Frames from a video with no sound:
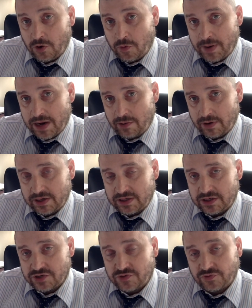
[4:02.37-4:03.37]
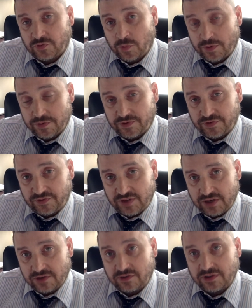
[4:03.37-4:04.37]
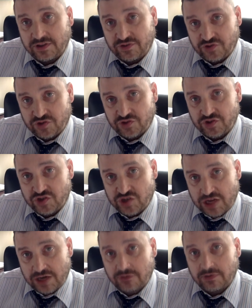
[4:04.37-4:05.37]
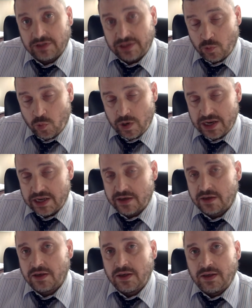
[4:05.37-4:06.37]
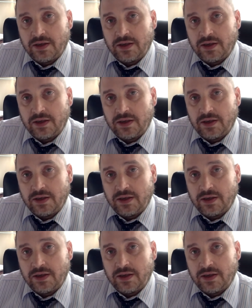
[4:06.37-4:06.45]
low power conditions or where the signal is just generally weak.